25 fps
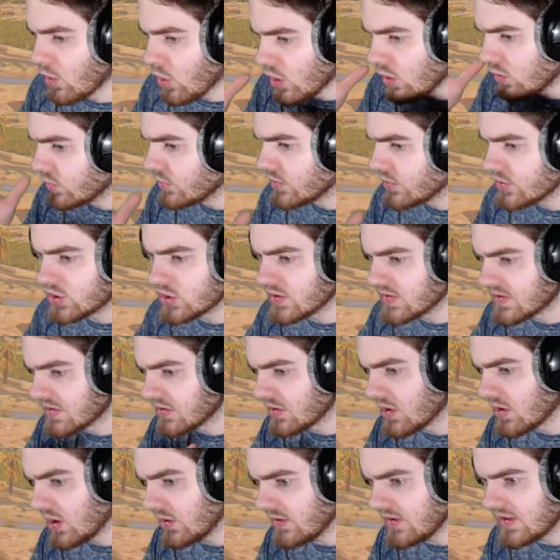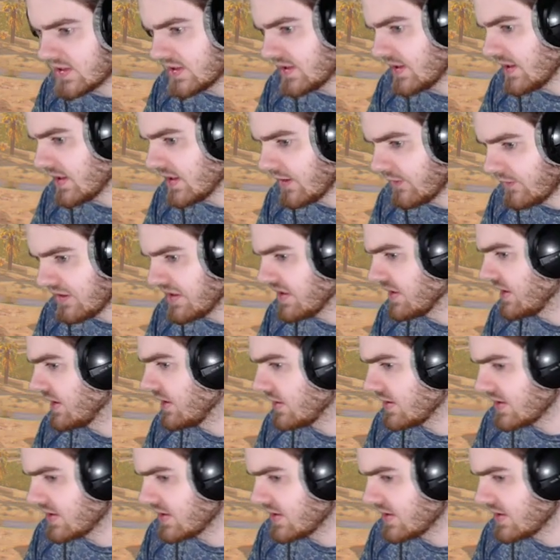Origins and Odyssey, and I think